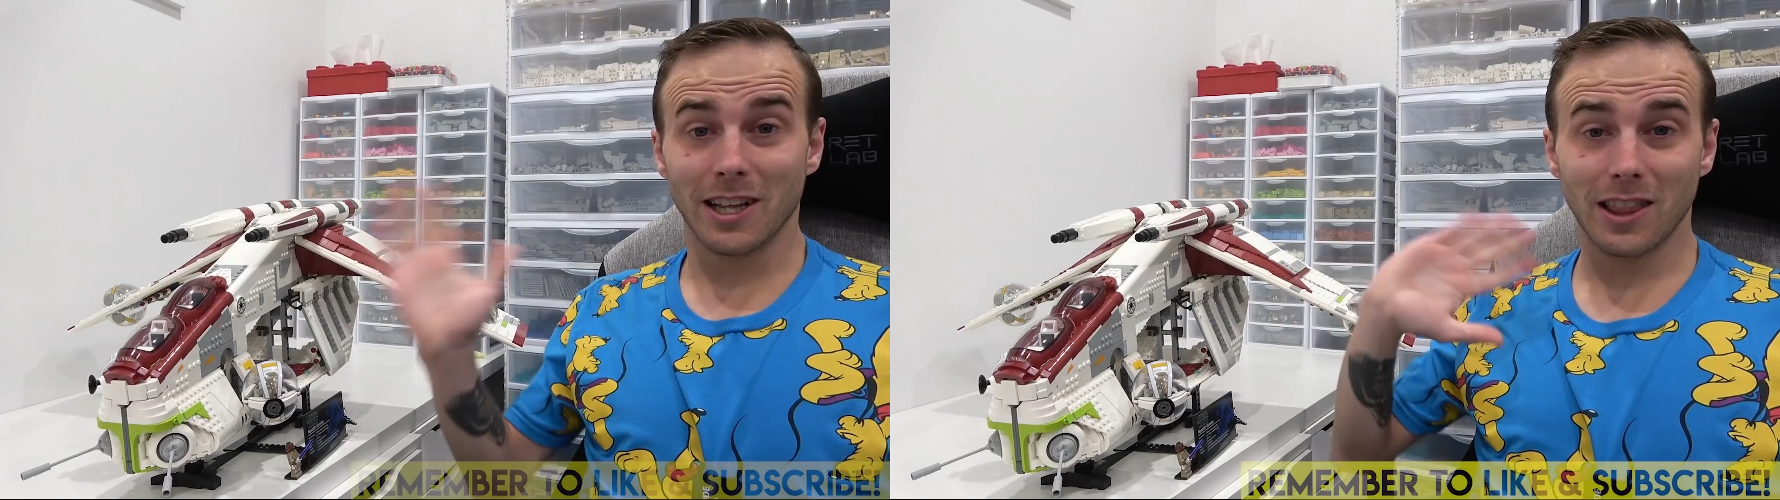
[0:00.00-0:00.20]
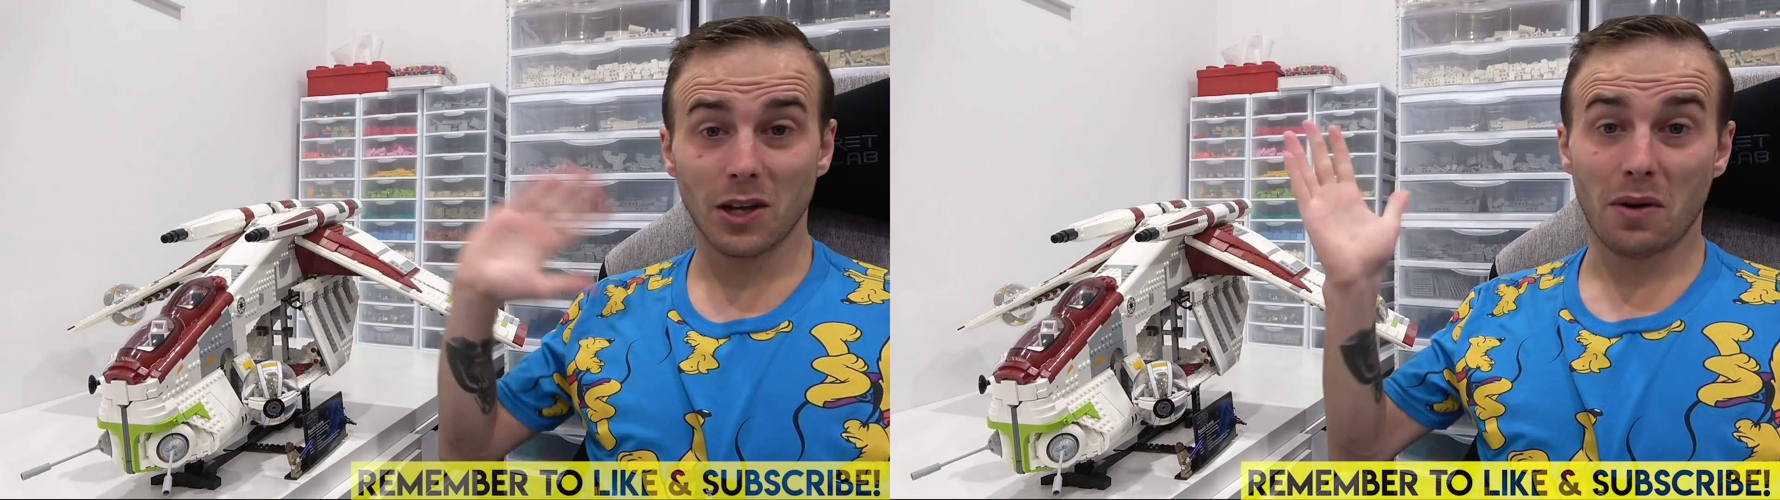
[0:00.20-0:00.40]

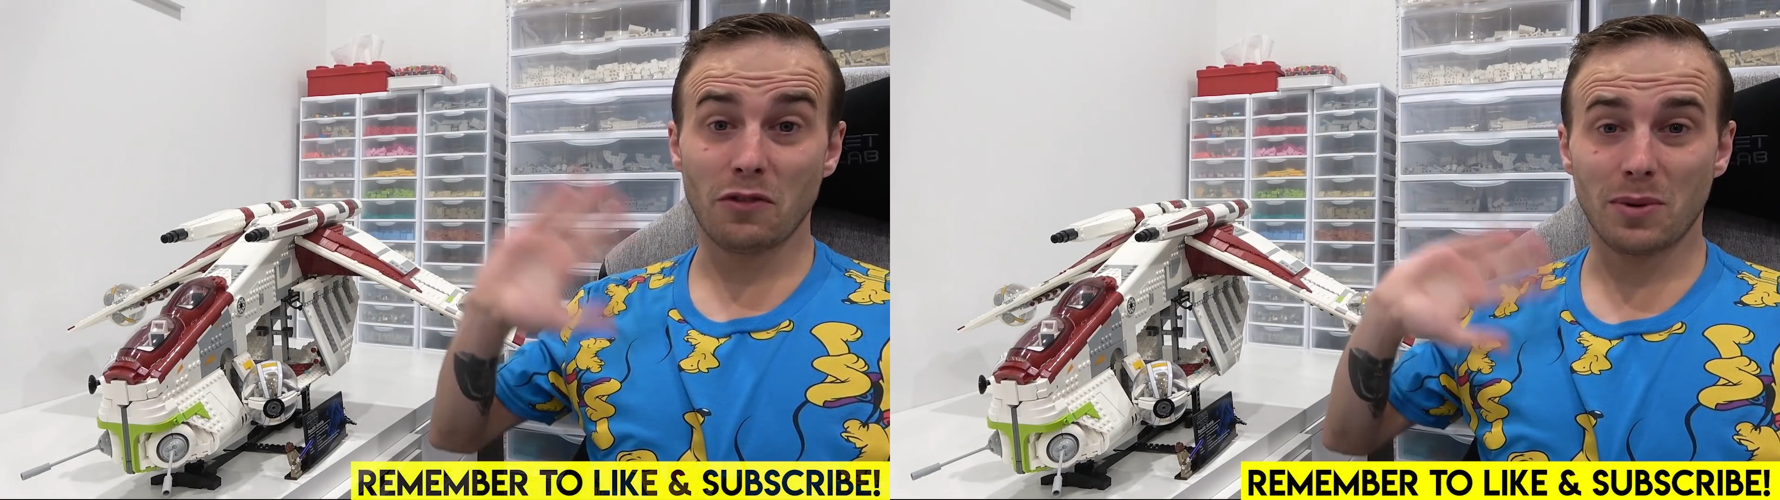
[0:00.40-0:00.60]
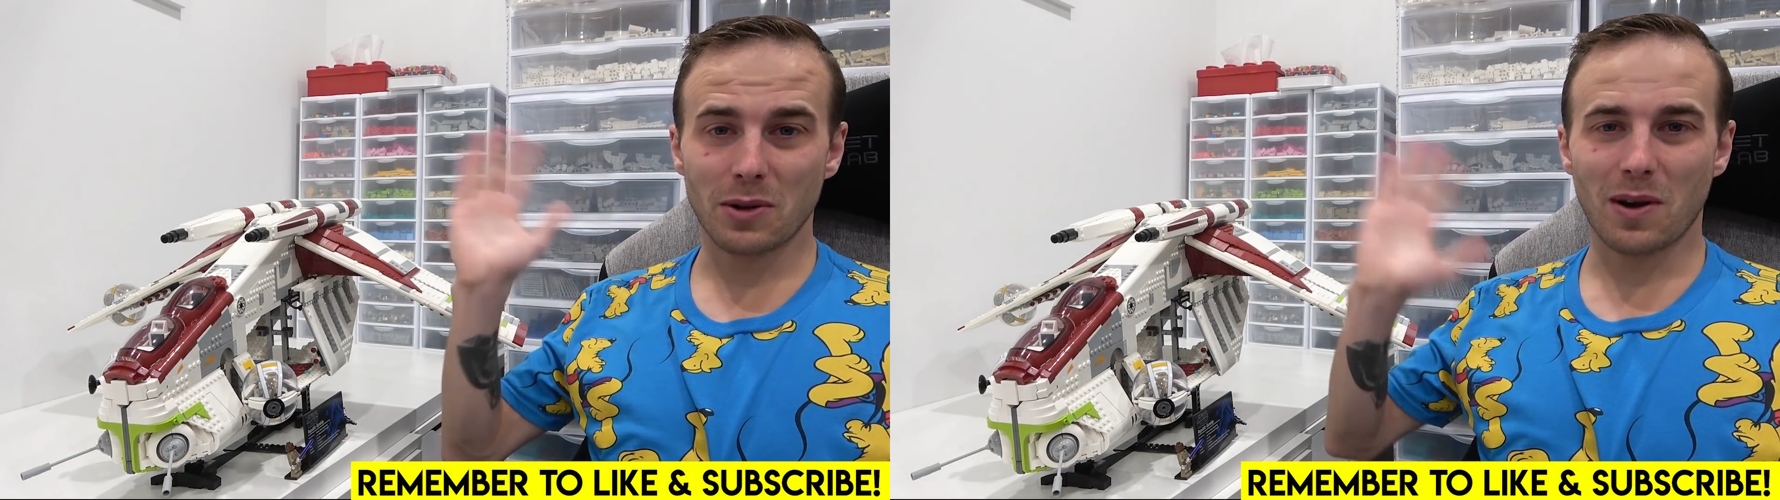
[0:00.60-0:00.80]
Hello
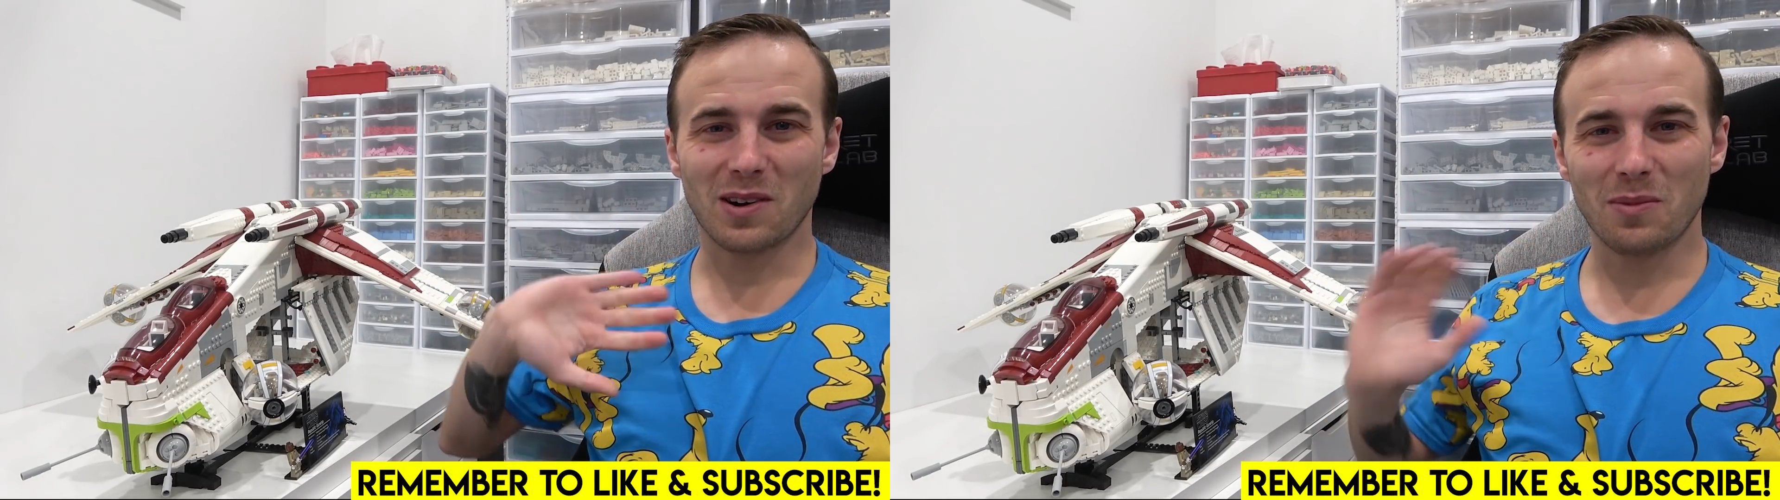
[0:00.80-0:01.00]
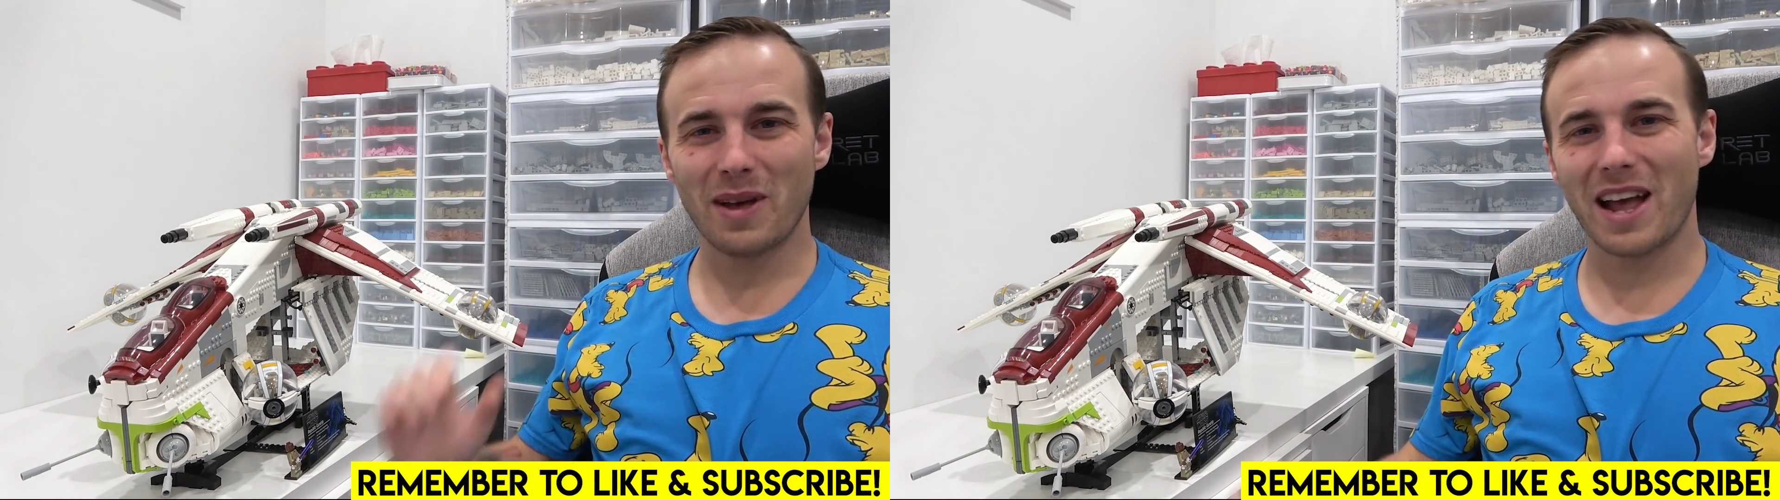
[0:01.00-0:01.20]
everybody,
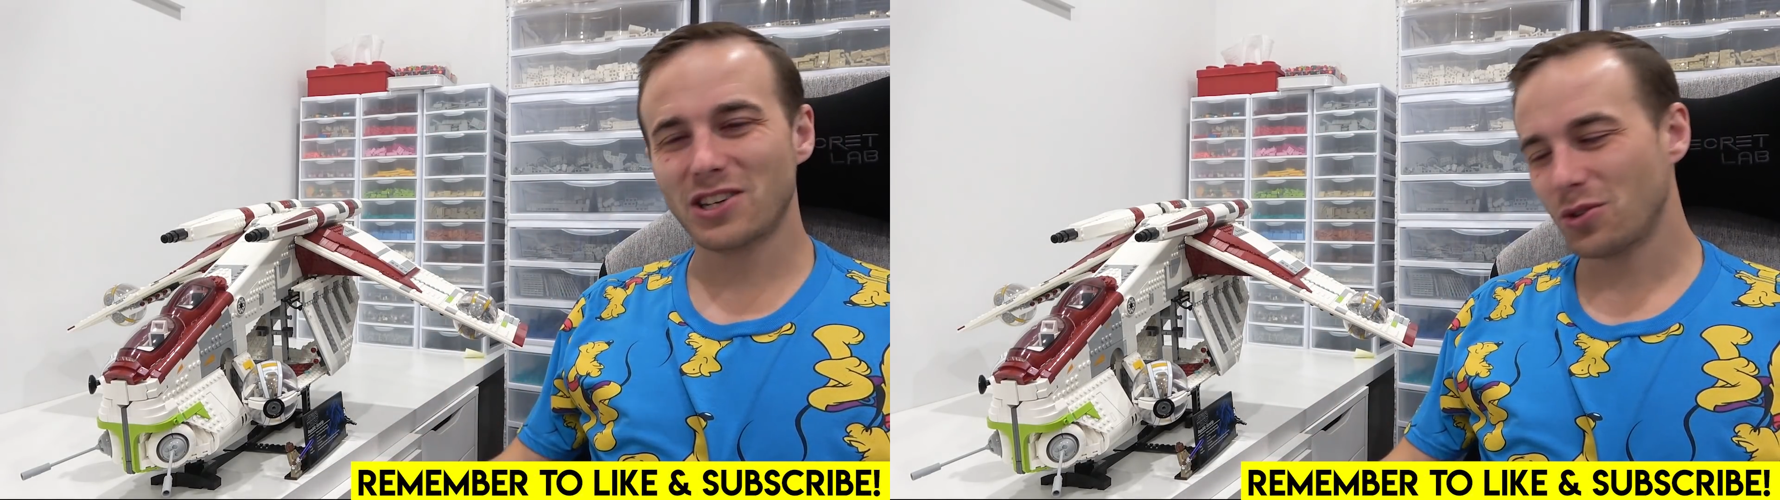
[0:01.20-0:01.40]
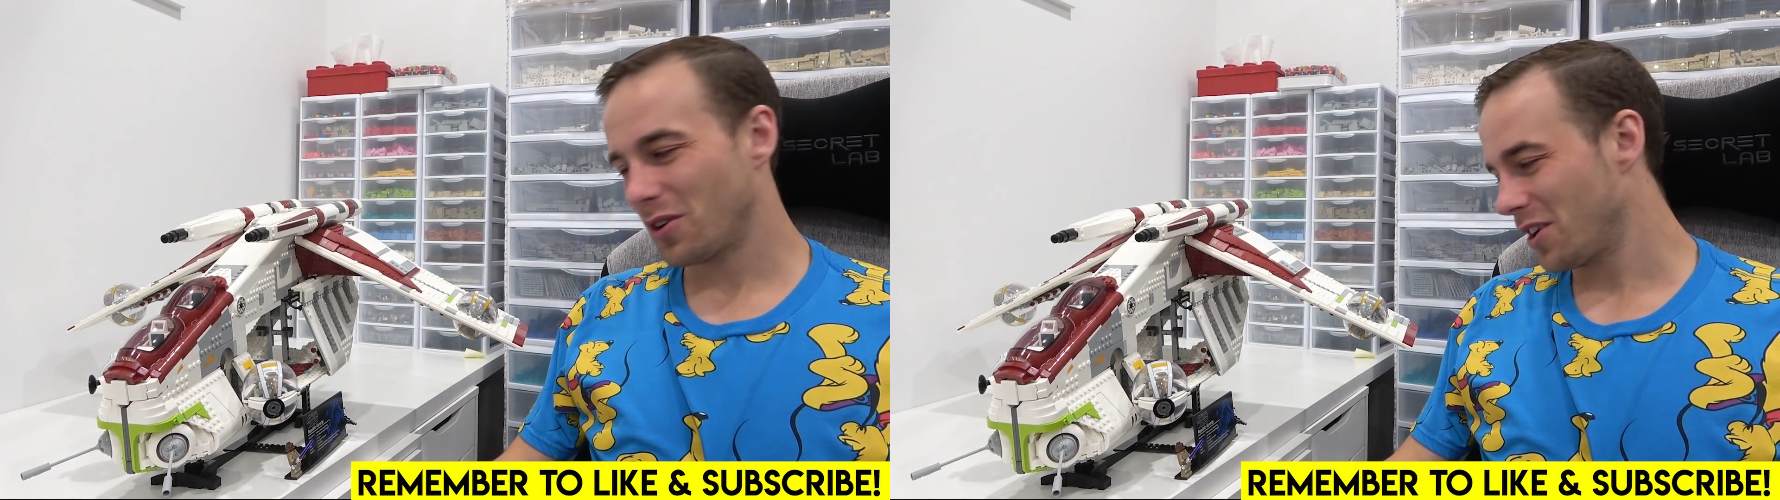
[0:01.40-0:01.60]
welcome
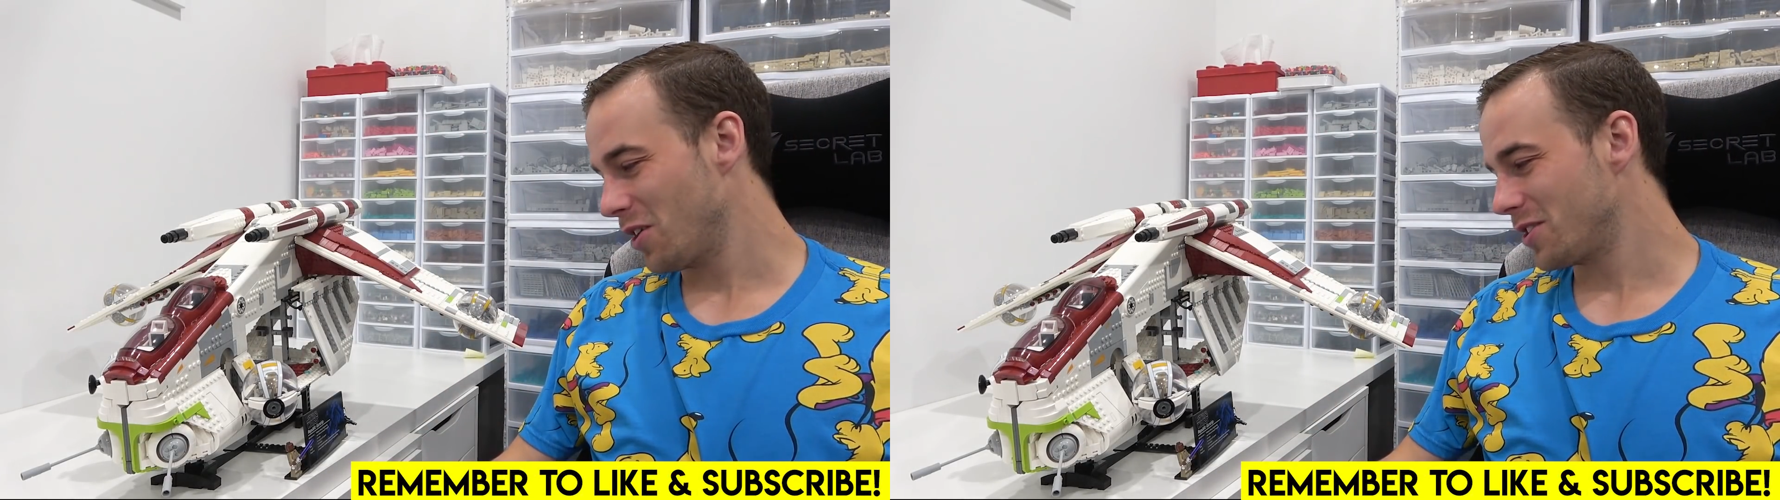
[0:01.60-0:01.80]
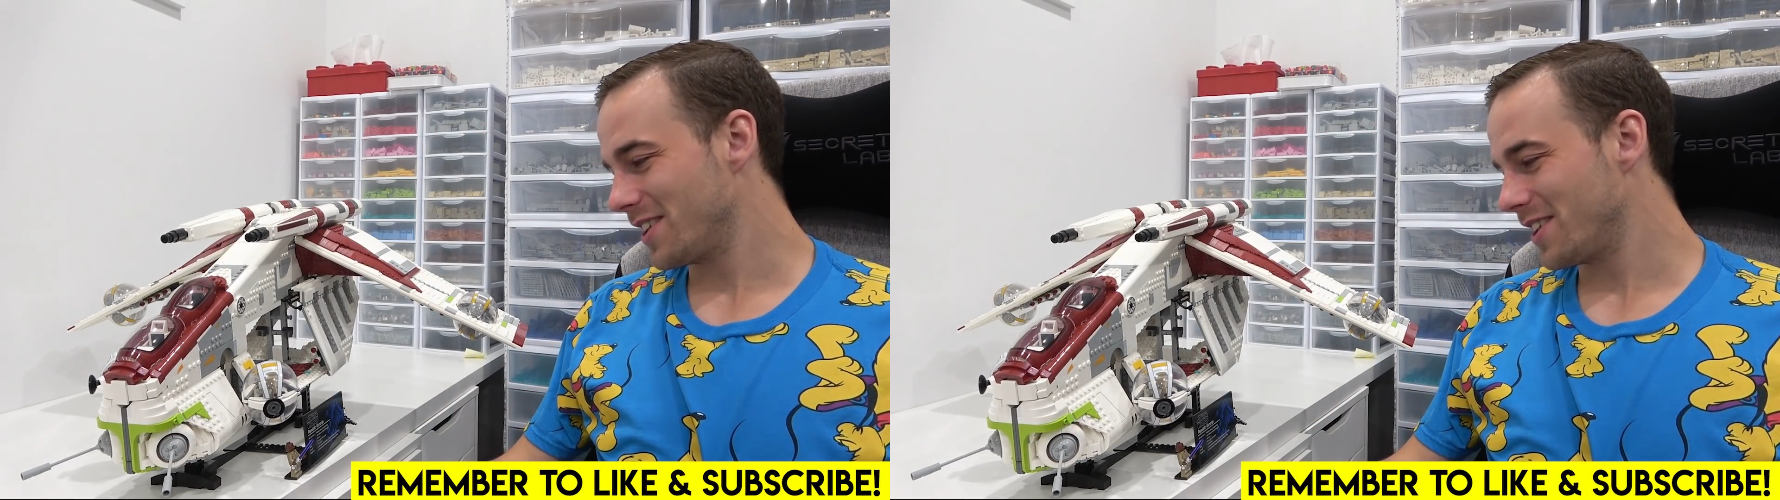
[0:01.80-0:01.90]
back. Jordan here.